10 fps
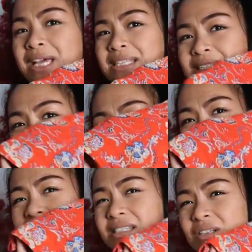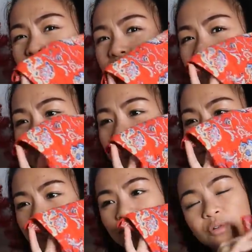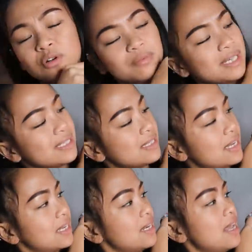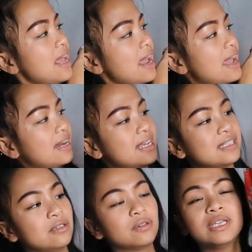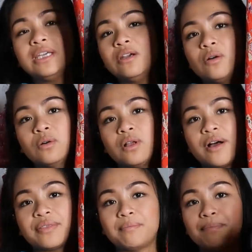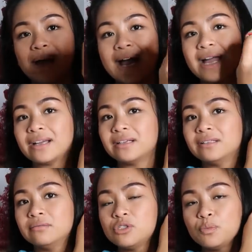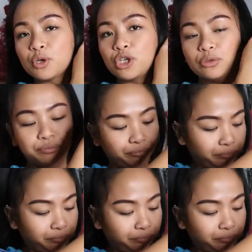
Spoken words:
paisley-esque with a little bit of floral mixed in, and it has a little keyhole on the back. Super cute.